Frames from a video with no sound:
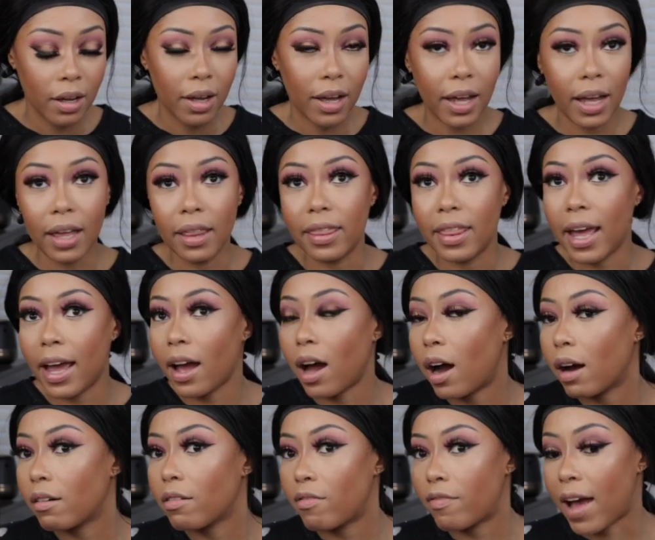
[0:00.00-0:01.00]
and they
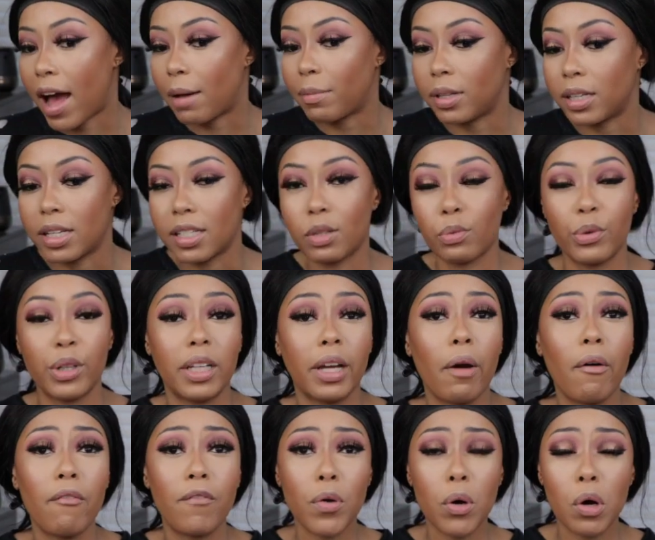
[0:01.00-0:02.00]
are fabulous, really
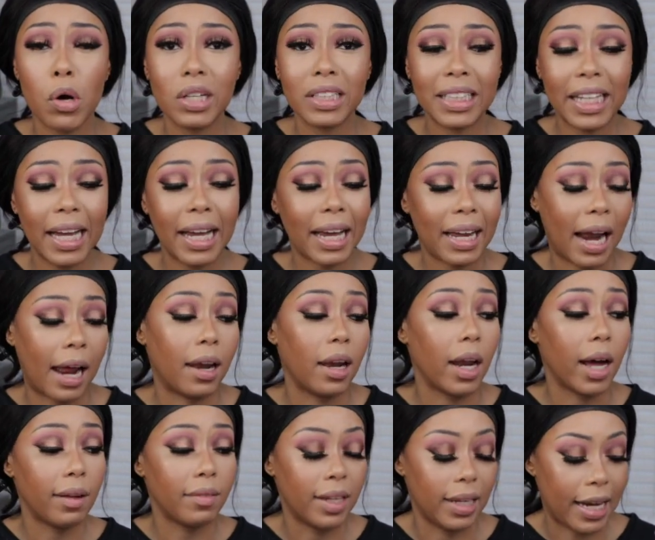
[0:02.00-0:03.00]
full, thick, and I
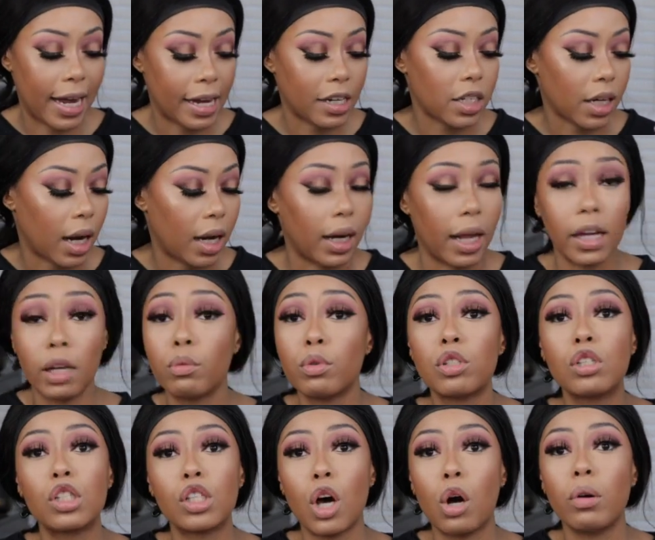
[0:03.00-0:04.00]
love the lash line. Like, it
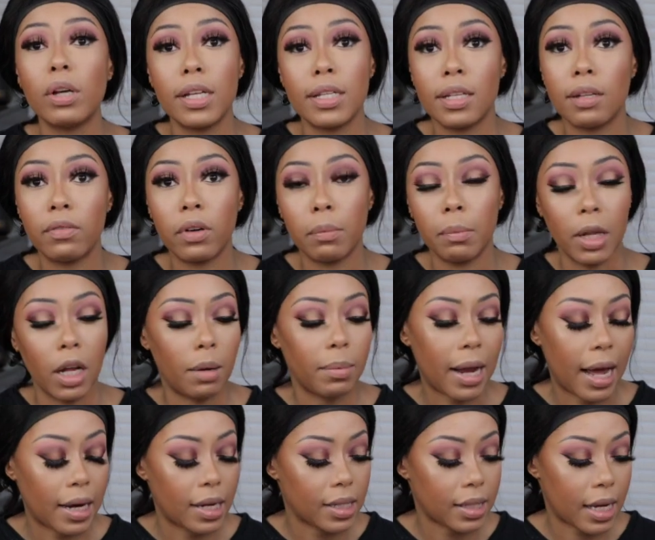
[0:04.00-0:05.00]
was so easy for me to
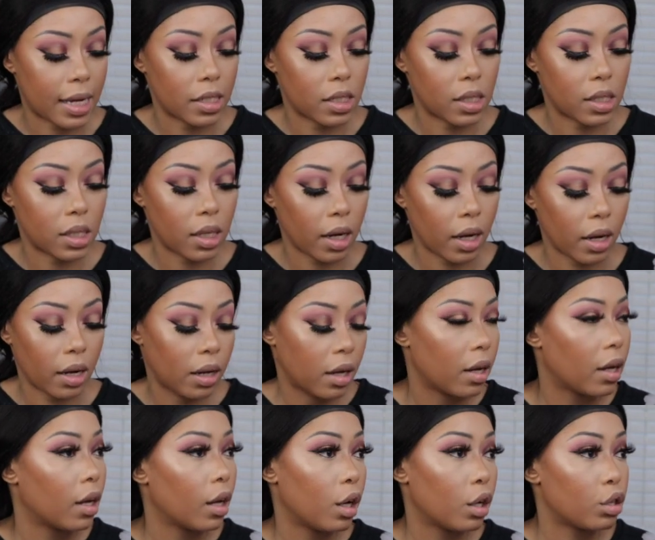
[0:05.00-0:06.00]
apply these lashes today.
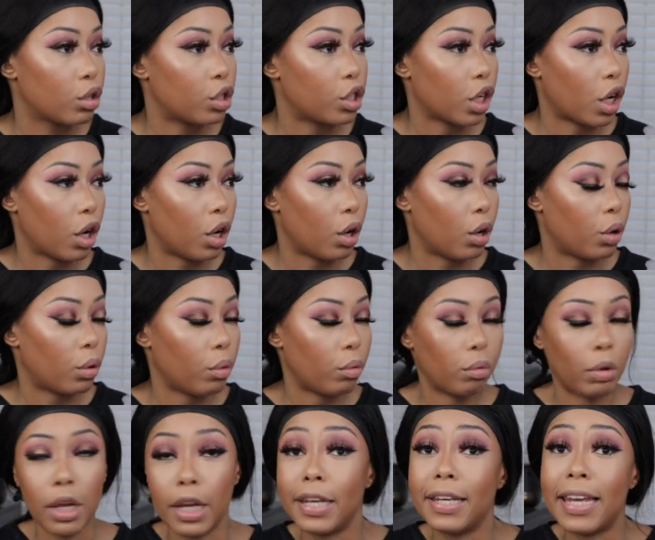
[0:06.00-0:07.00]
So
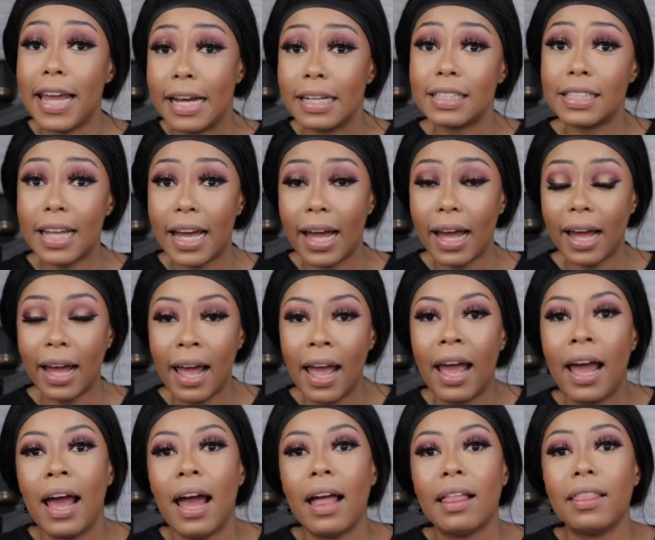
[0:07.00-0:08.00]
that's that.
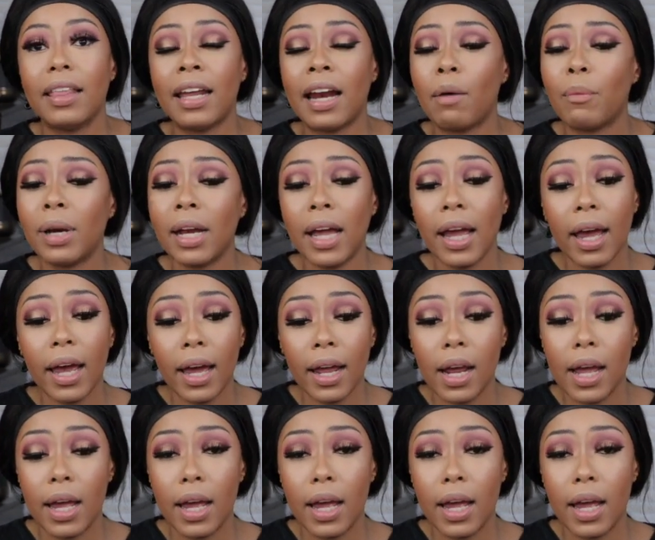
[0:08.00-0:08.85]
Then I went ahead